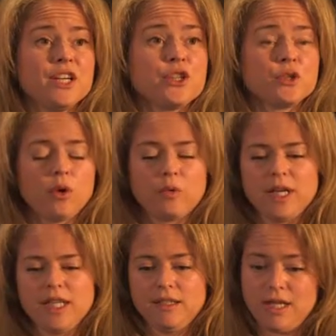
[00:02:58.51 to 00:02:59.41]
issue
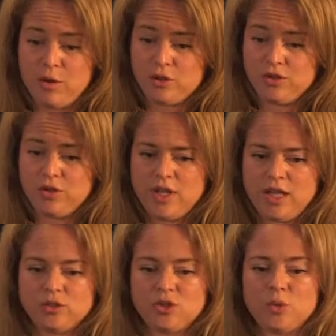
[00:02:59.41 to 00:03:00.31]
already now
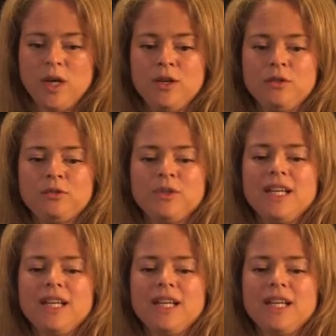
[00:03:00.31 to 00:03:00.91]
2012.